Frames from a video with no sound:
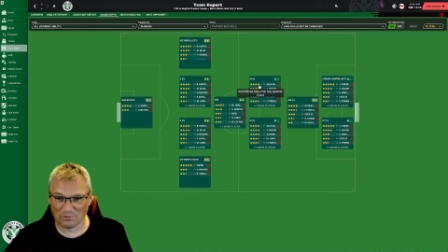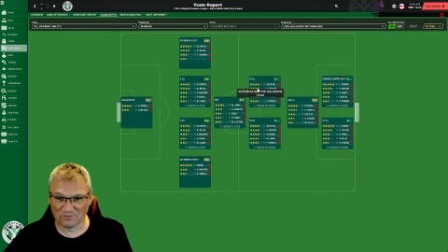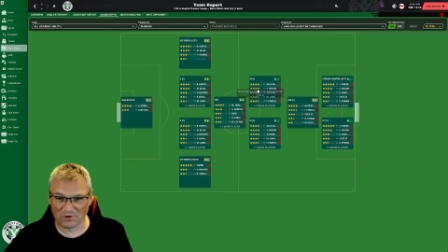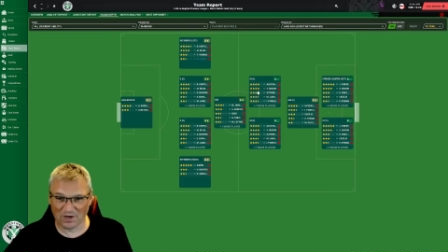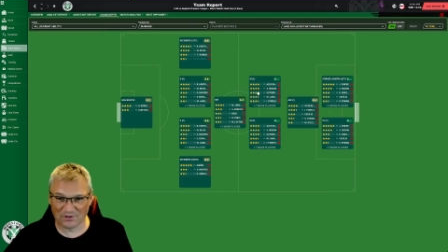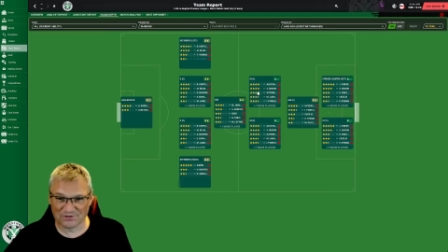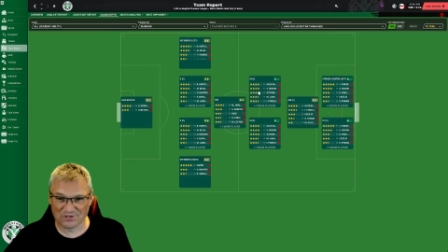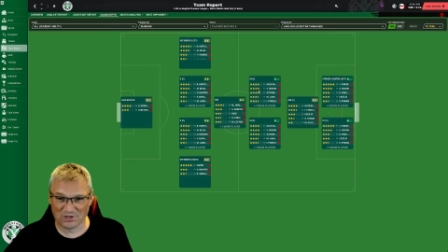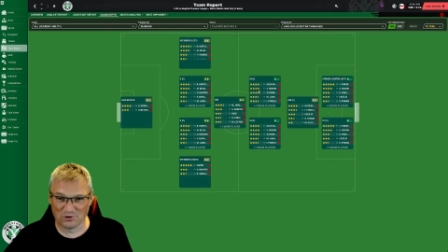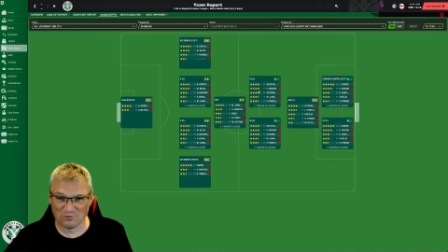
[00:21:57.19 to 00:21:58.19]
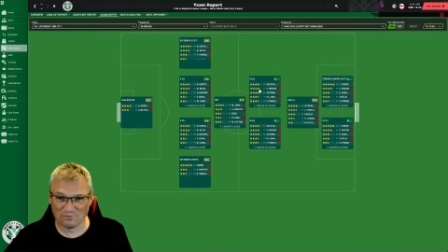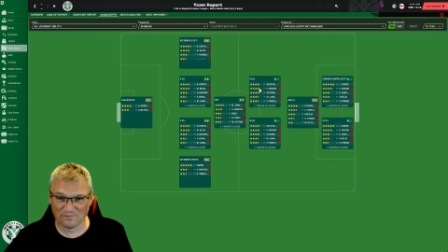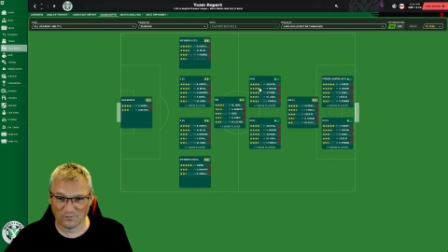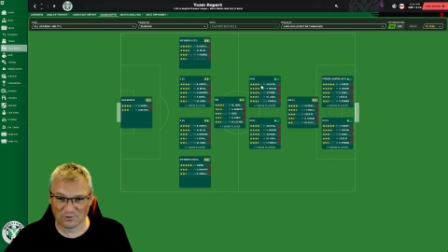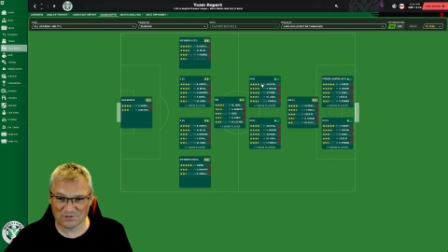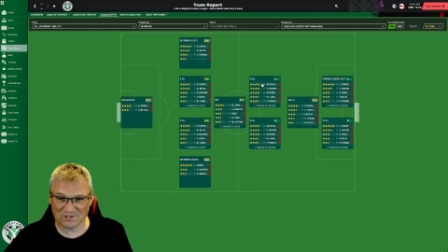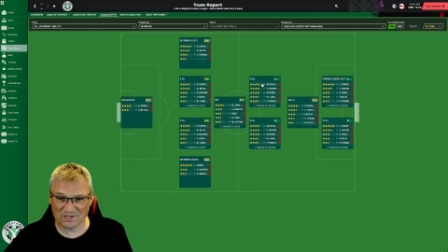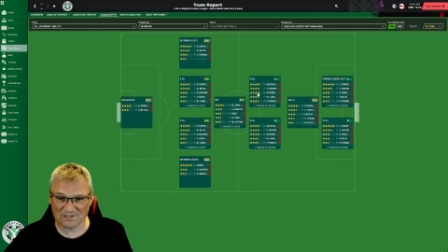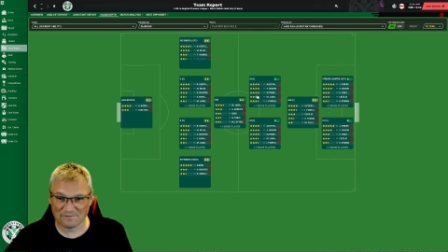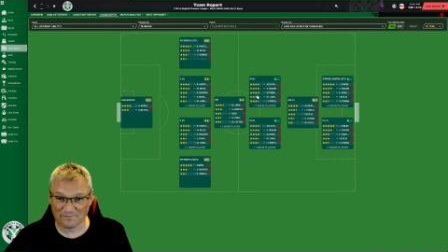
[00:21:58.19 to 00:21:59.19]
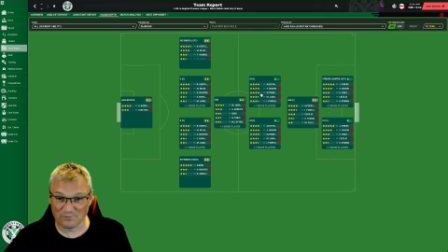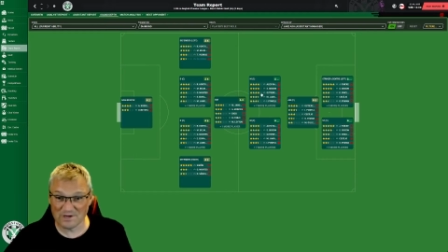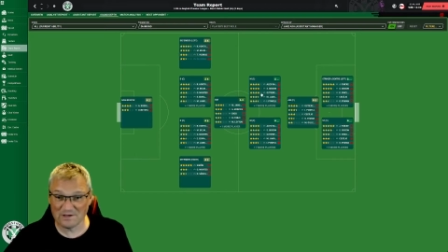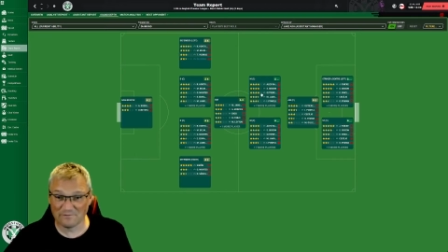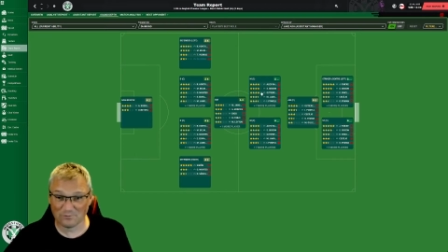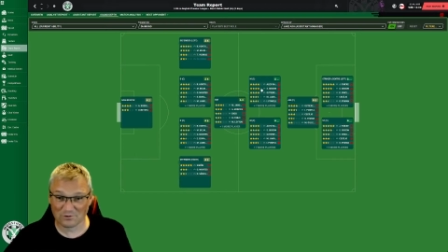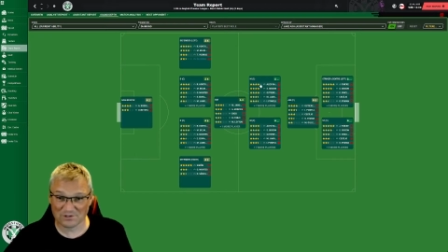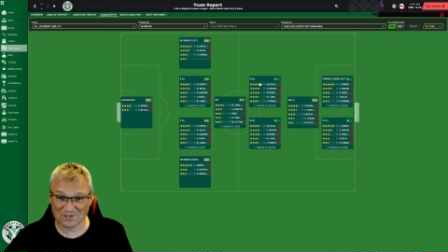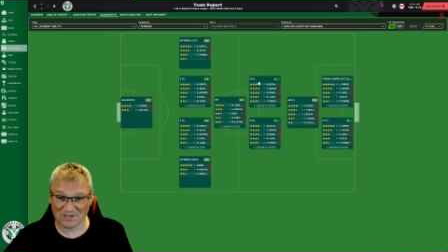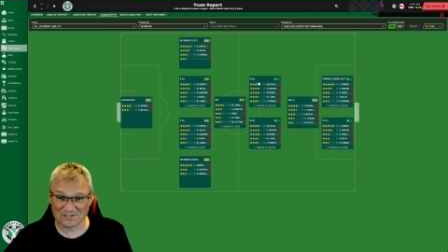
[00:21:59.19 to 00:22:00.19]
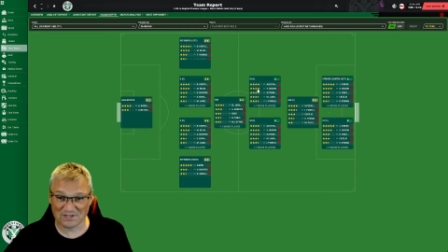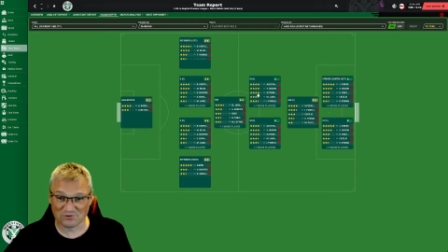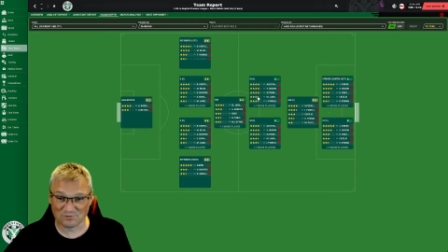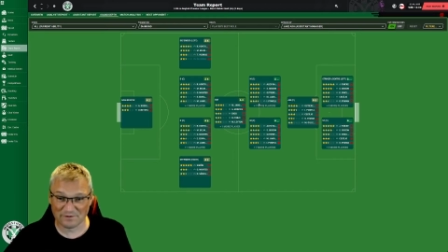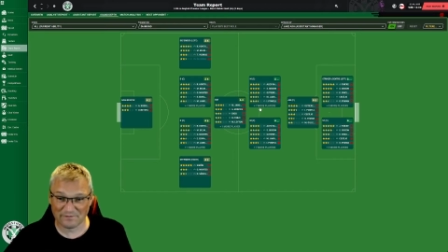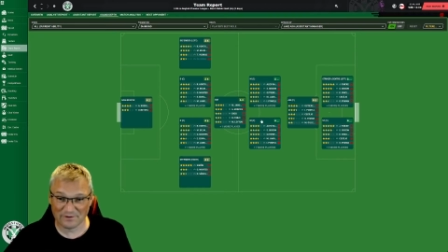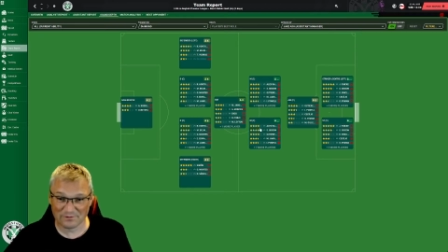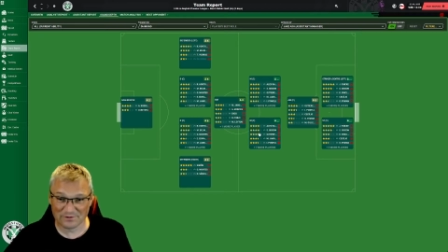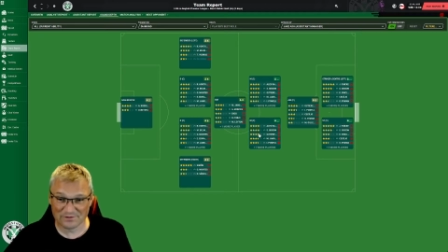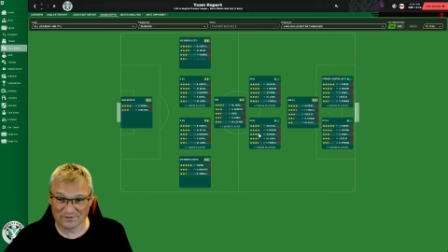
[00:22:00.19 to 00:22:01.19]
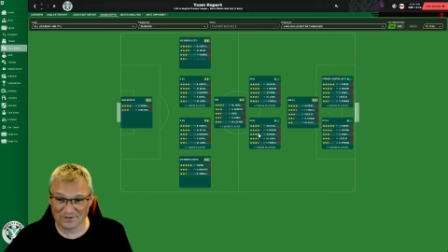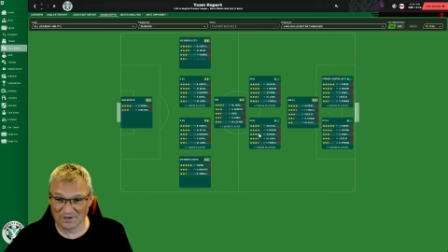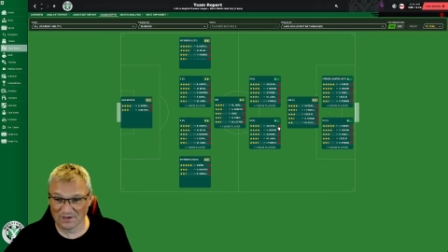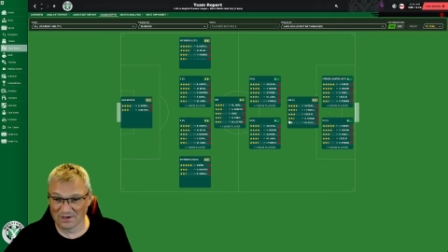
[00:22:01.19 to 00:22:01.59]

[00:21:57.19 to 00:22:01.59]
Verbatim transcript: We've got our two four stars, three four star central midfielders.